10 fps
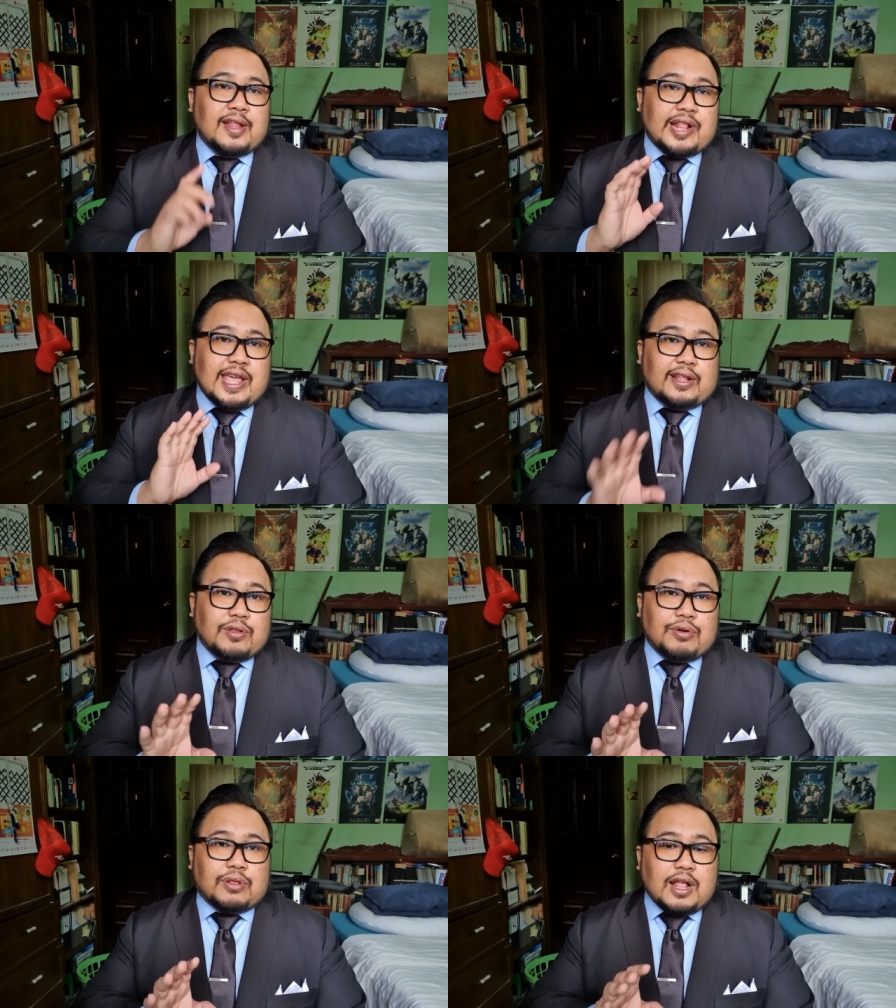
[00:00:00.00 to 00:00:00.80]
Take
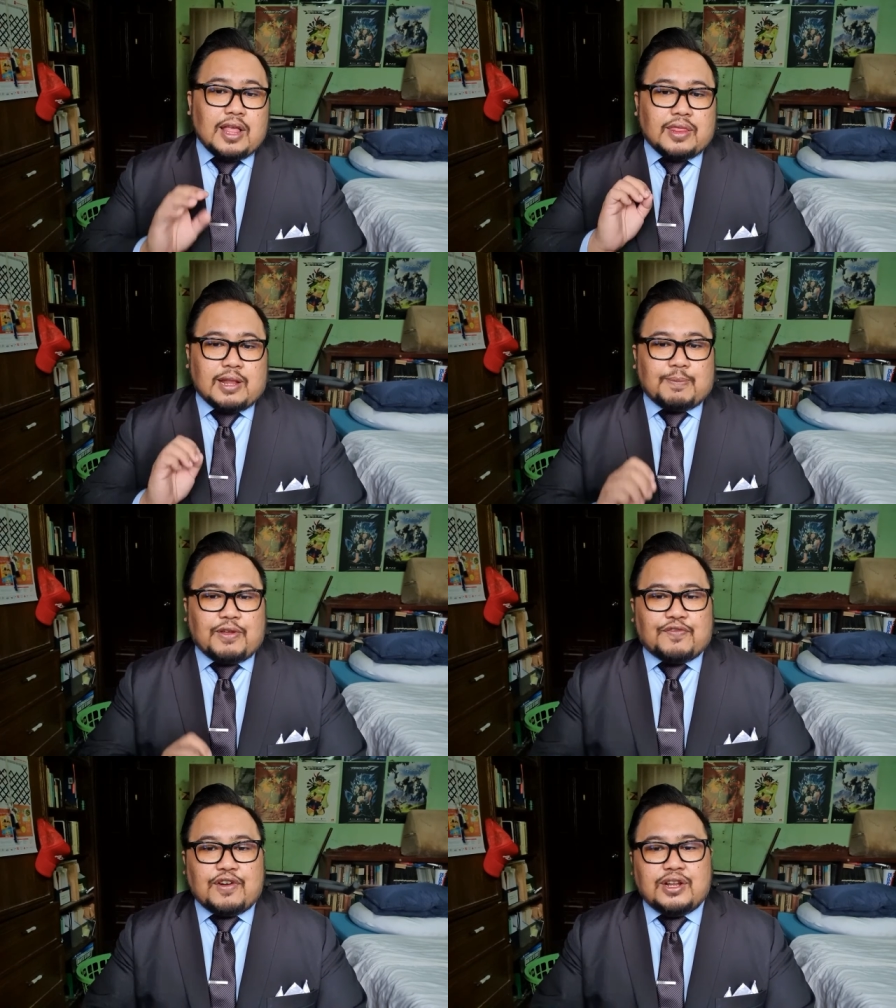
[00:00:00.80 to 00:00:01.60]
note that
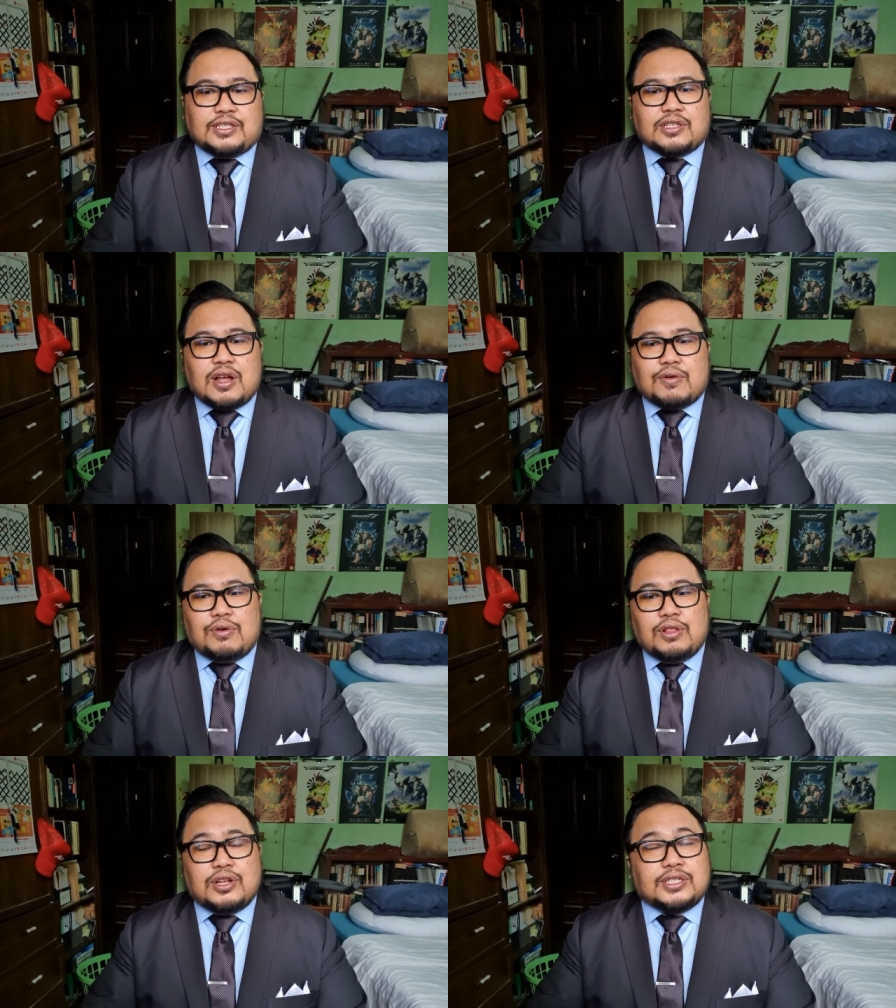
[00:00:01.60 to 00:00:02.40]
preferred
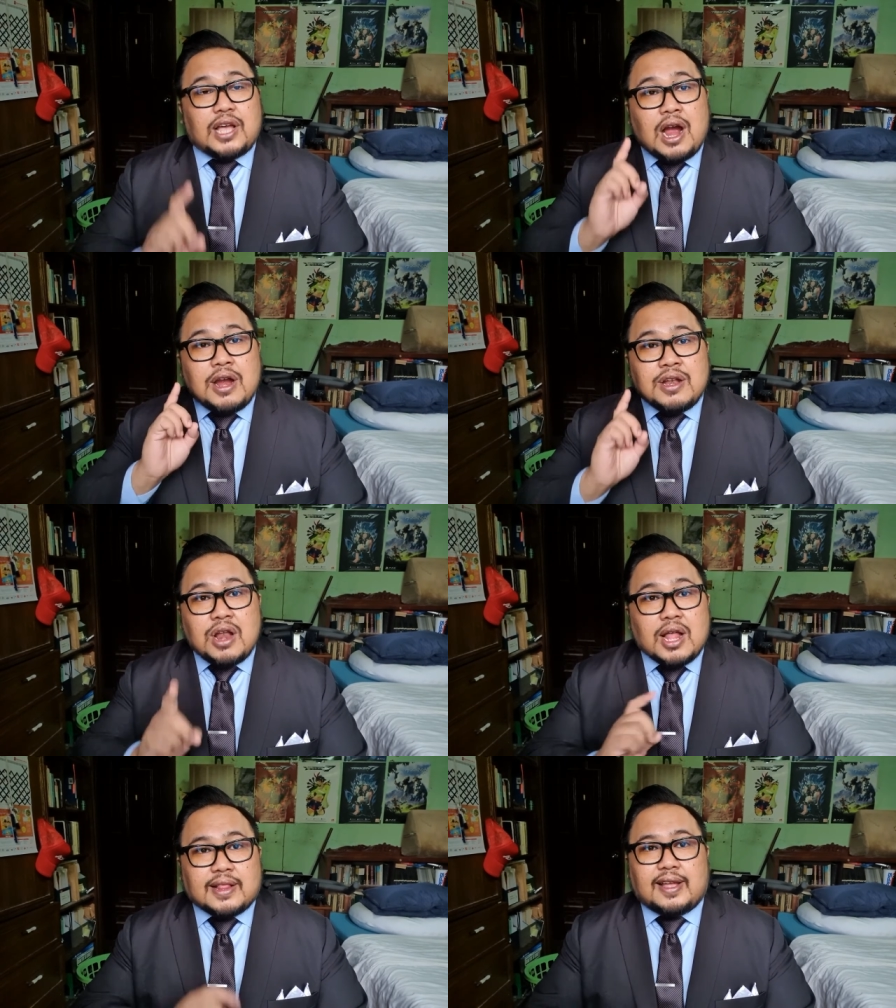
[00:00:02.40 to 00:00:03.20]
stockholders are
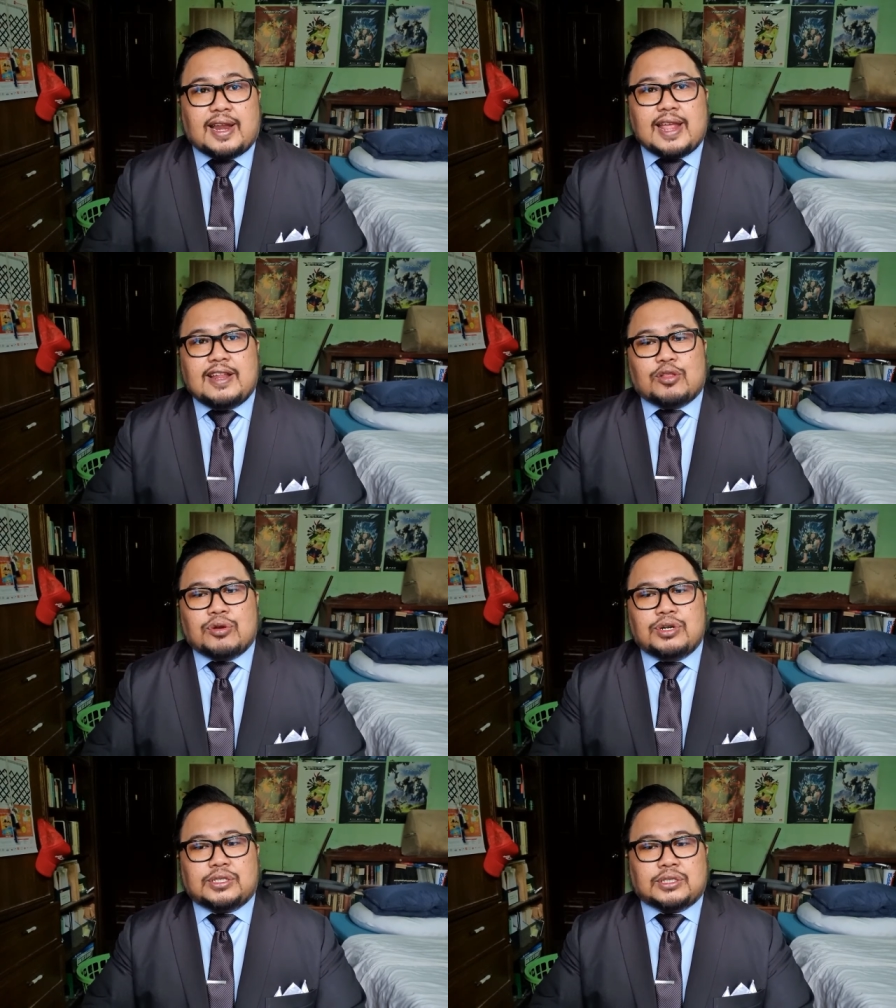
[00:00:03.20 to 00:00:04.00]
not
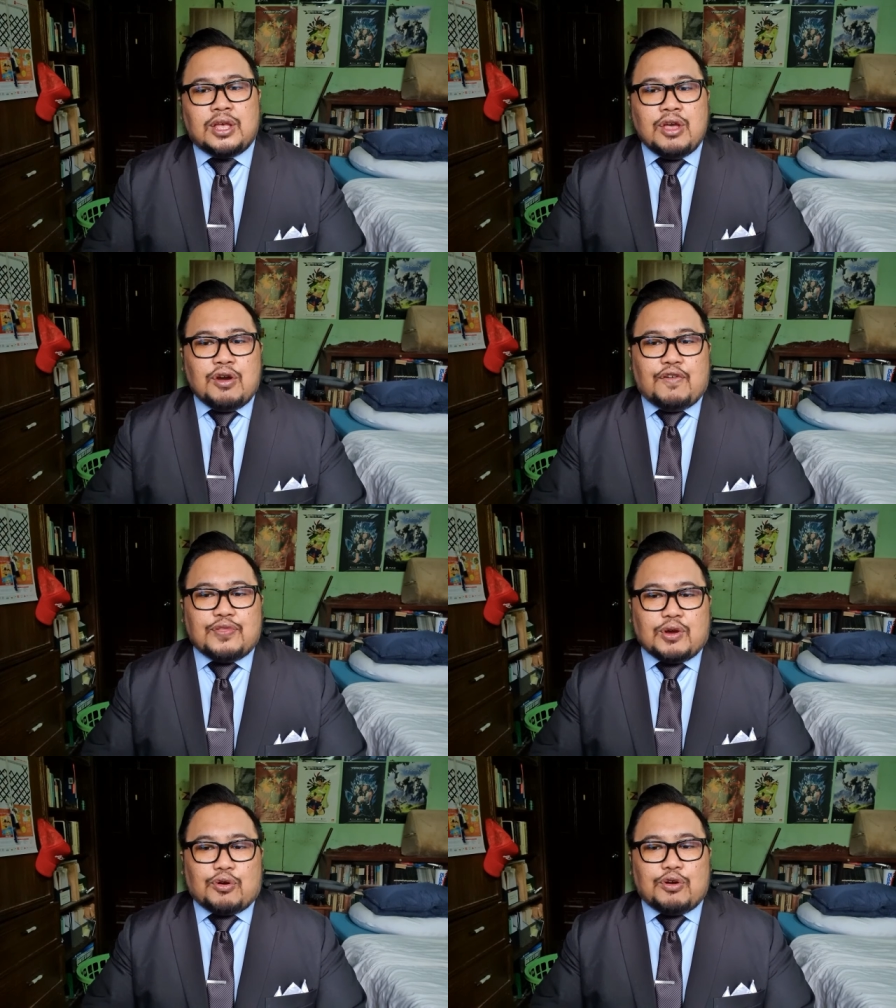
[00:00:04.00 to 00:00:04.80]
creditors of
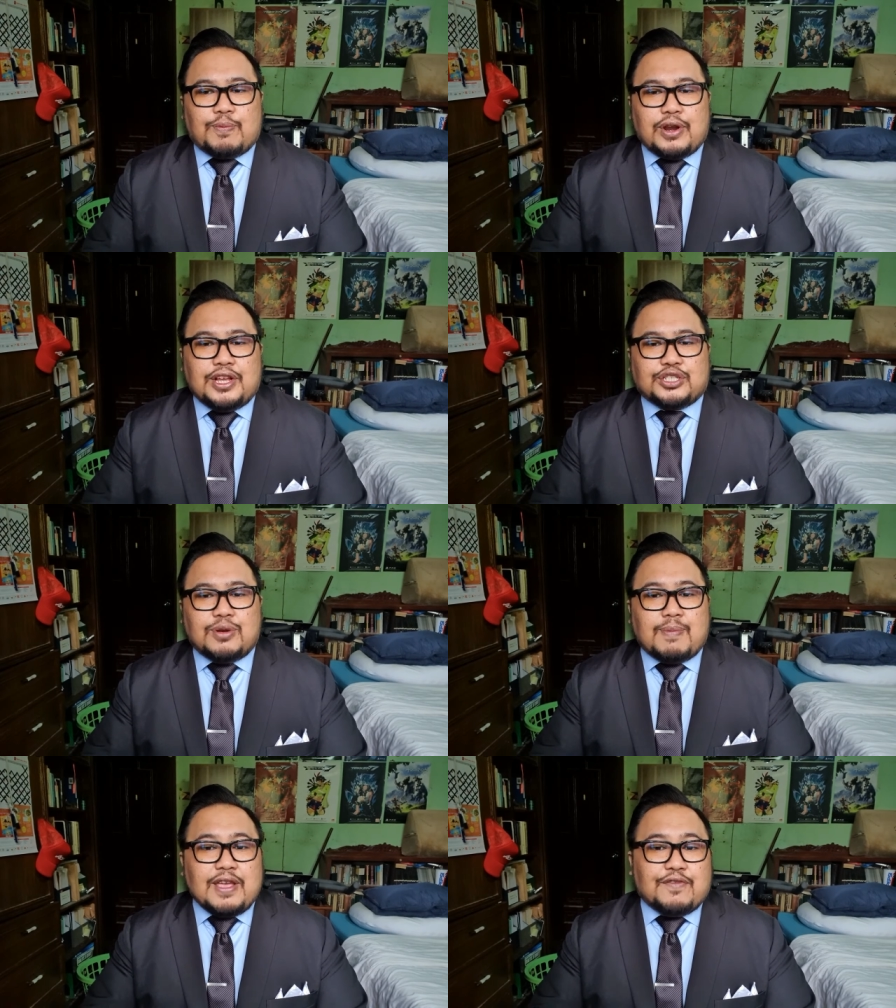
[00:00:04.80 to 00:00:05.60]
the
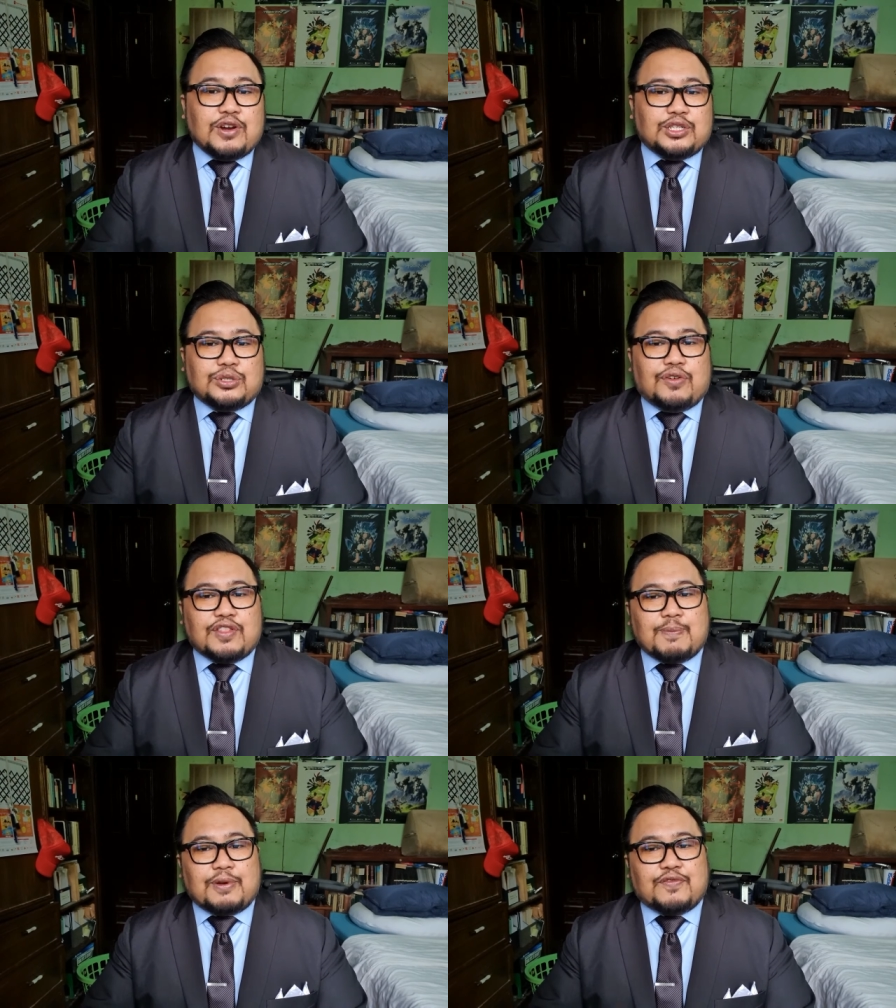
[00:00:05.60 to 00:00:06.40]
corporation by virtue of
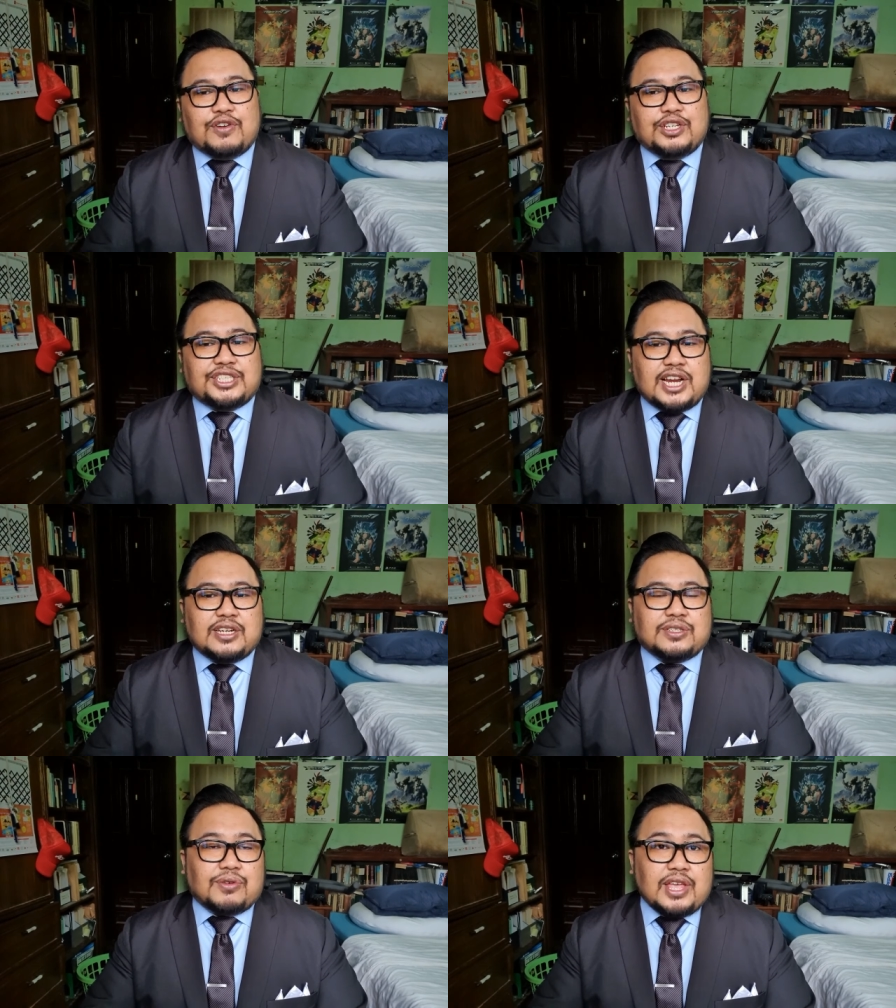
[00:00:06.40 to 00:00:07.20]
the preferred
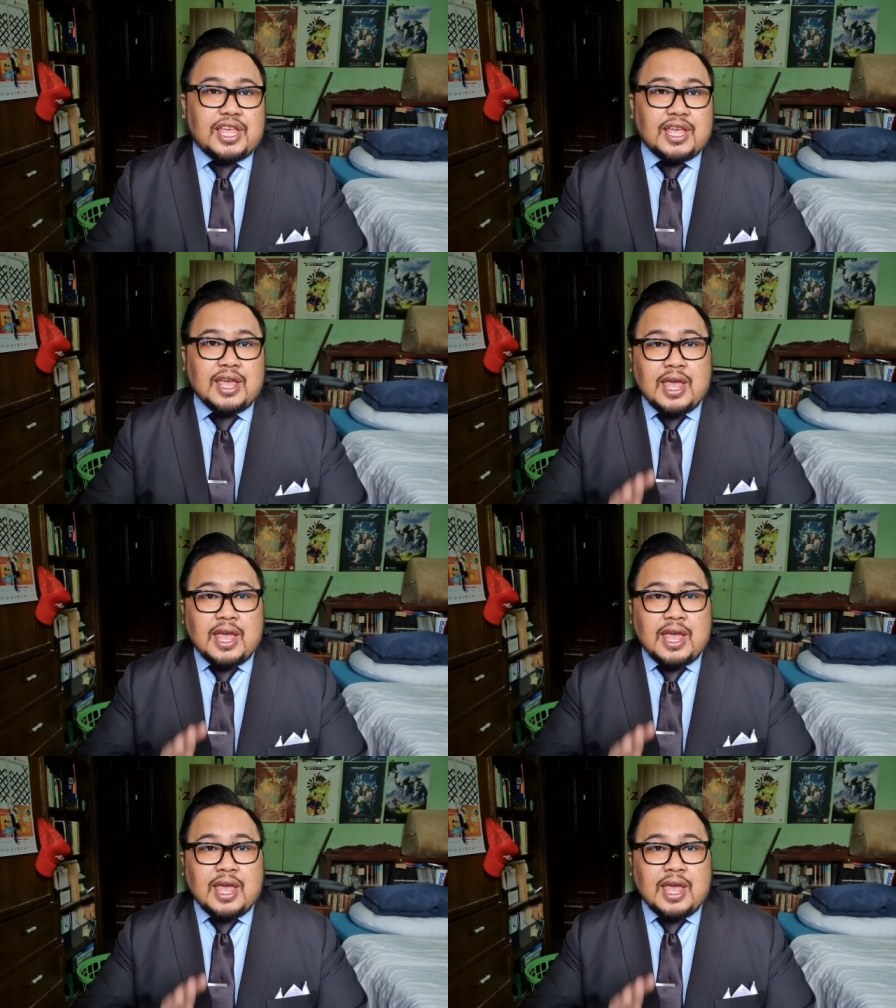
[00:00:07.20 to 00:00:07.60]
shares, okay?